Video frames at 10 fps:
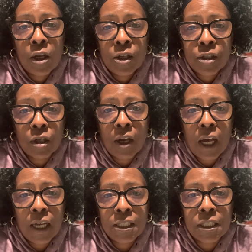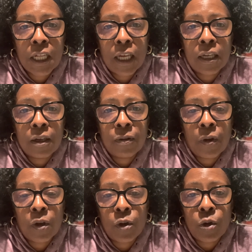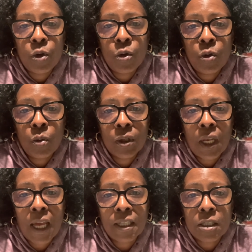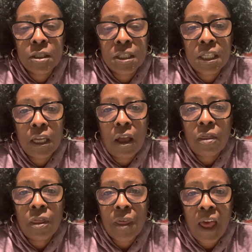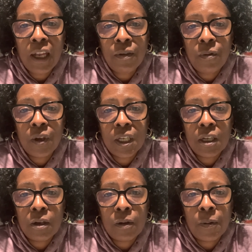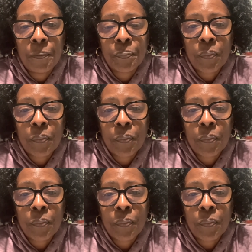So guys, if you would like to see that video,